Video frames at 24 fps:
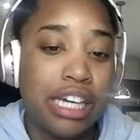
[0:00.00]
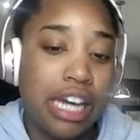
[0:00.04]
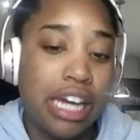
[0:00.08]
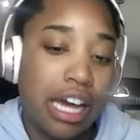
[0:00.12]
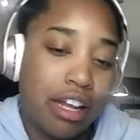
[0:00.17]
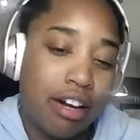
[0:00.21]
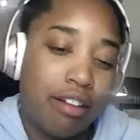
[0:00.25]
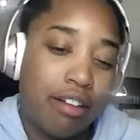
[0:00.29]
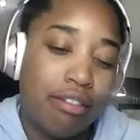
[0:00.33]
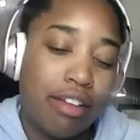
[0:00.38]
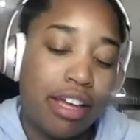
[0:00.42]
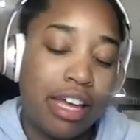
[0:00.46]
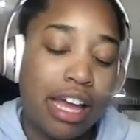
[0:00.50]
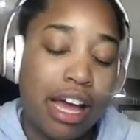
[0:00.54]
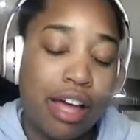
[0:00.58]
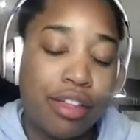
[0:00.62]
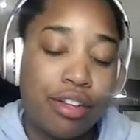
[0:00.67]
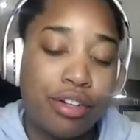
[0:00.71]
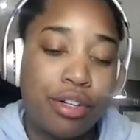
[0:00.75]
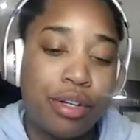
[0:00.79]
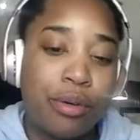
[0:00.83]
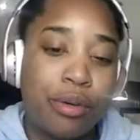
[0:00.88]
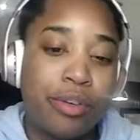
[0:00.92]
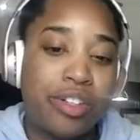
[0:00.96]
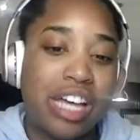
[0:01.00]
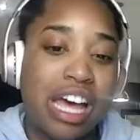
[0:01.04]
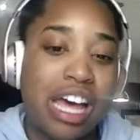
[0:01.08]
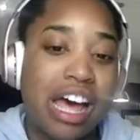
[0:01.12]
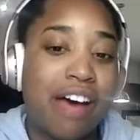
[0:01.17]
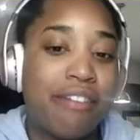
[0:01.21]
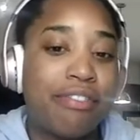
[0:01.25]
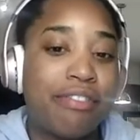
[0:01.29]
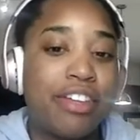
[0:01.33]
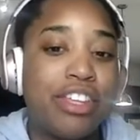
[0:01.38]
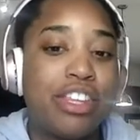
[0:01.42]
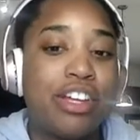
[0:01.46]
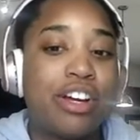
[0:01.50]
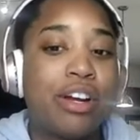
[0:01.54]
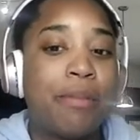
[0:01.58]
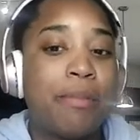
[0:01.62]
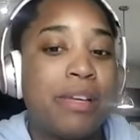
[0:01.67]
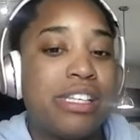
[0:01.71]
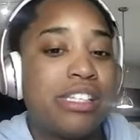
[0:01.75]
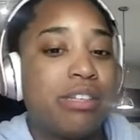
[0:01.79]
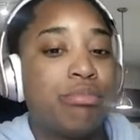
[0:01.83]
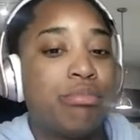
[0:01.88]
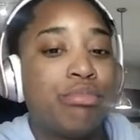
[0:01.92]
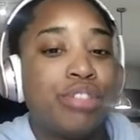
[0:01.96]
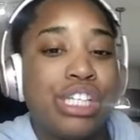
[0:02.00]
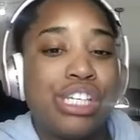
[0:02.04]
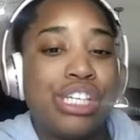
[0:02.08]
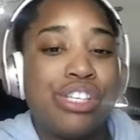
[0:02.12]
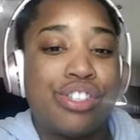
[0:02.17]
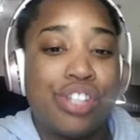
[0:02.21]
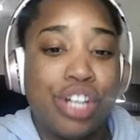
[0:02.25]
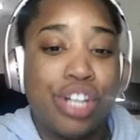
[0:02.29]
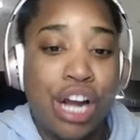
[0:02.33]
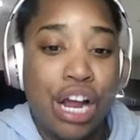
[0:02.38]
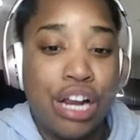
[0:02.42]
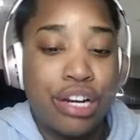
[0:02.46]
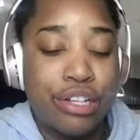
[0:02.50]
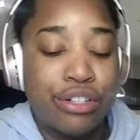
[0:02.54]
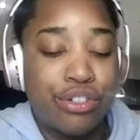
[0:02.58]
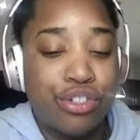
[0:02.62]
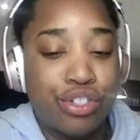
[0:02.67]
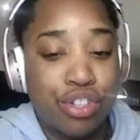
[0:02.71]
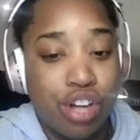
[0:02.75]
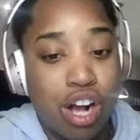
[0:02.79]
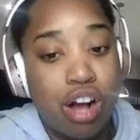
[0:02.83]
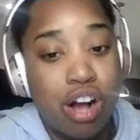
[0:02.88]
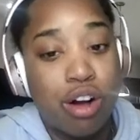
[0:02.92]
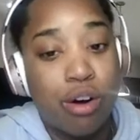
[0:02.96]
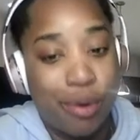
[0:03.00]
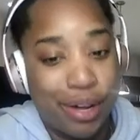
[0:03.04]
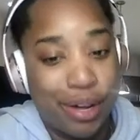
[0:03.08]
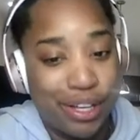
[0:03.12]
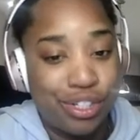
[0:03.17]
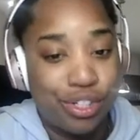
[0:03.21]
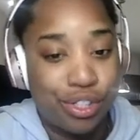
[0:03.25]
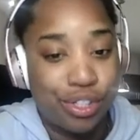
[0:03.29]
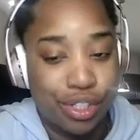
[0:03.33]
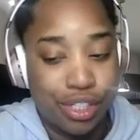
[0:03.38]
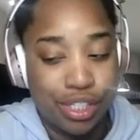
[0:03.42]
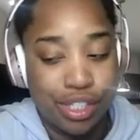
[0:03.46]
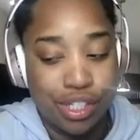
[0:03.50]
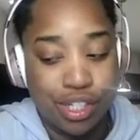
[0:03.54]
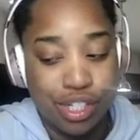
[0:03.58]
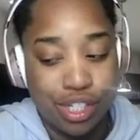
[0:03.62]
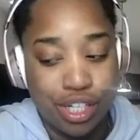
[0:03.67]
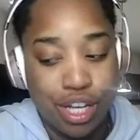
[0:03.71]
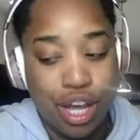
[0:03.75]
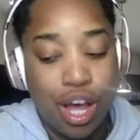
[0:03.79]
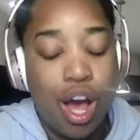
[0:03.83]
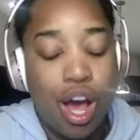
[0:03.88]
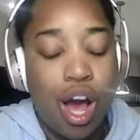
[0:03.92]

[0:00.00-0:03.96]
kind of like how they're doing with Halfley, there are going to be some really stern and strong questions